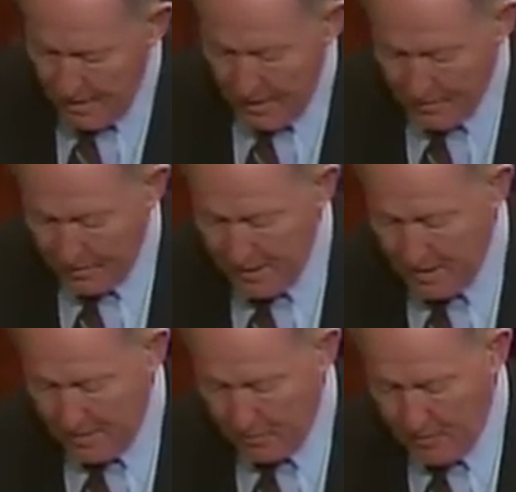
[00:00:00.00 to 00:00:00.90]
and the lead
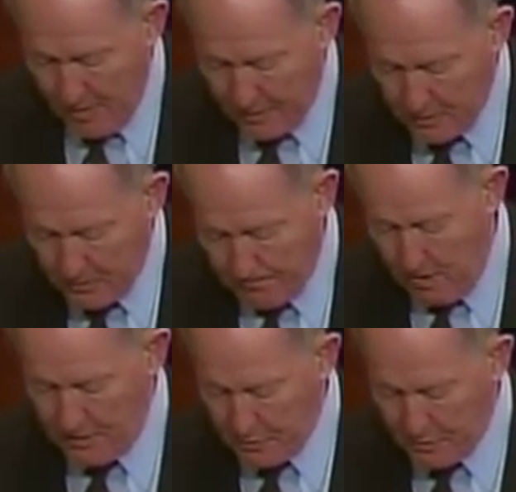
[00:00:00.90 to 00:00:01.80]
Democratic
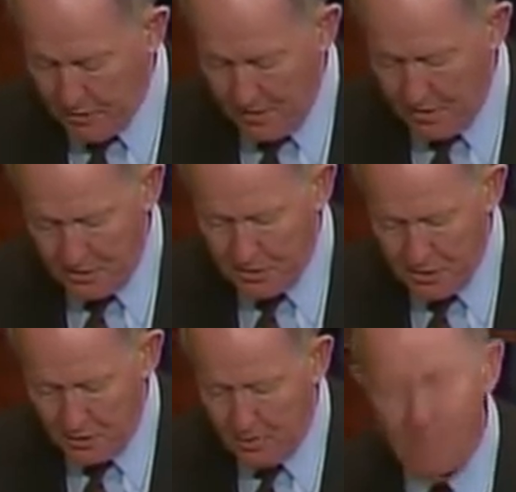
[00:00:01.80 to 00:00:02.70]
sponsor said this
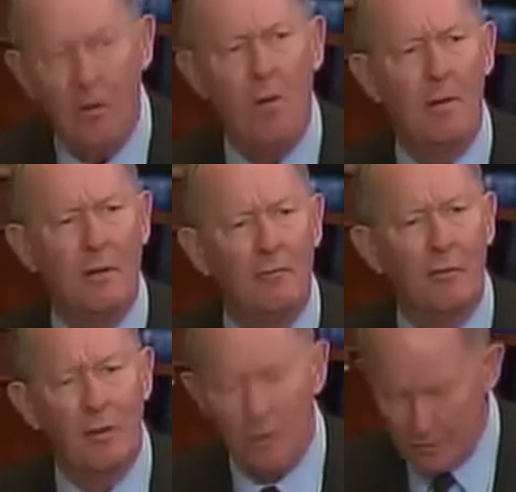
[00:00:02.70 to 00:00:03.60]
is a good moment
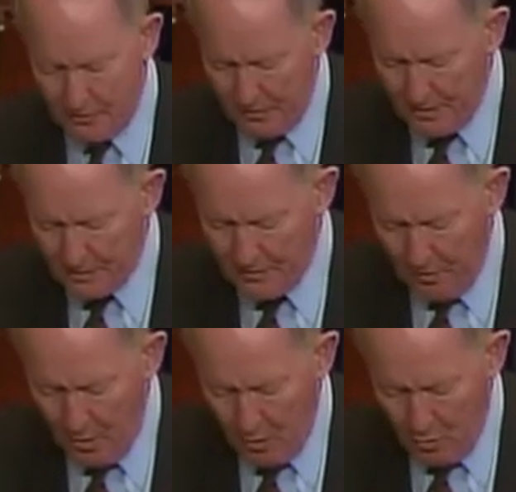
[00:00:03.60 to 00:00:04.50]
for those of
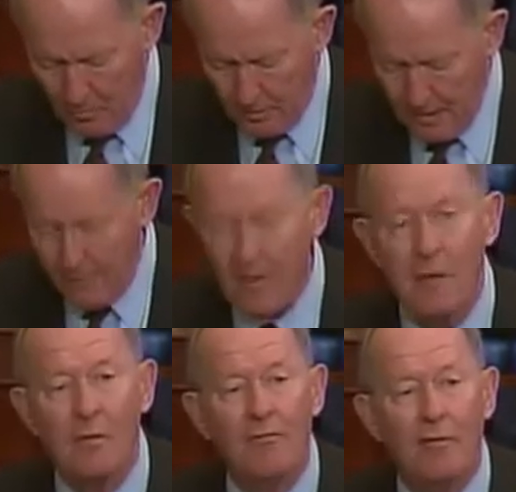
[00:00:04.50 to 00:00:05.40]
us who believe
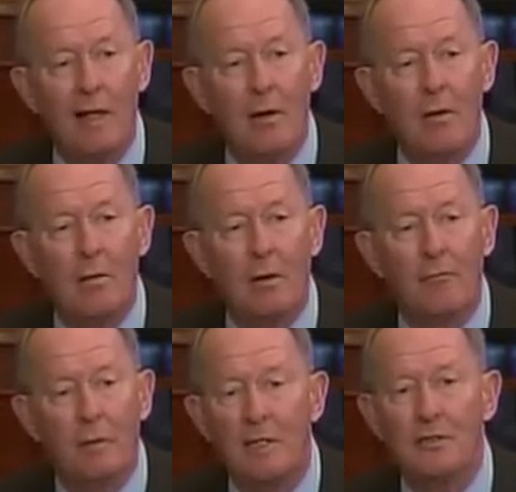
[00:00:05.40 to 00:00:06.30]
in the flower
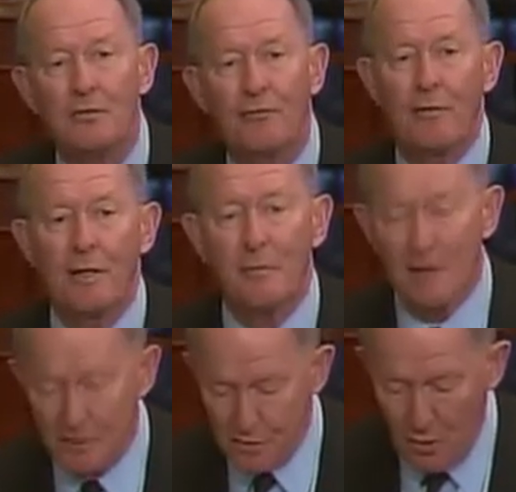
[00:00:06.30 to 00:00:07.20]
of religious freedom
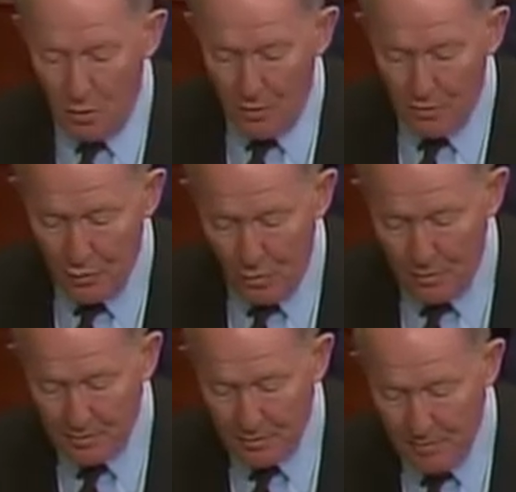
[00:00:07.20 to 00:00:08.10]
that so
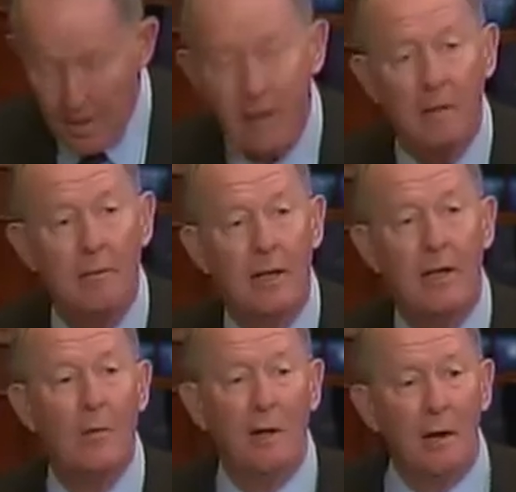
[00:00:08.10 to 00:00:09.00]
adorns America. But
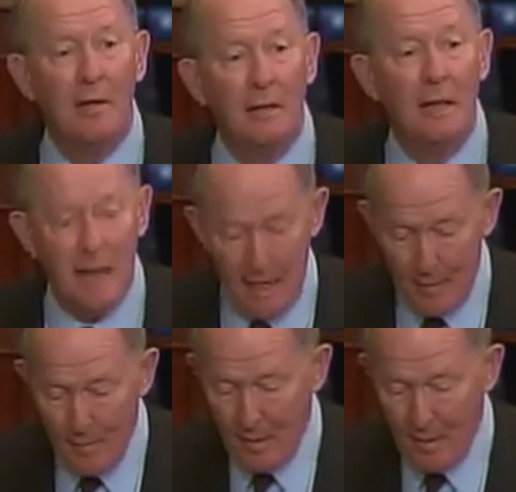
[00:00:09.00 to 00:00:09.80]
here we are today,